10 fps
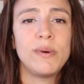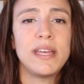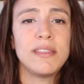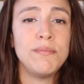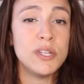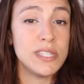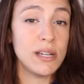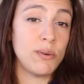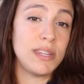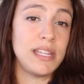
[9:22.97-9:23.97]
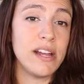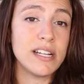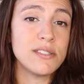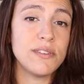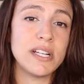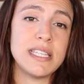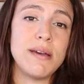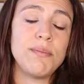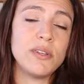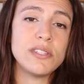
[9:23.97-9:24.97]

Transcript: with music with lyrics, for example.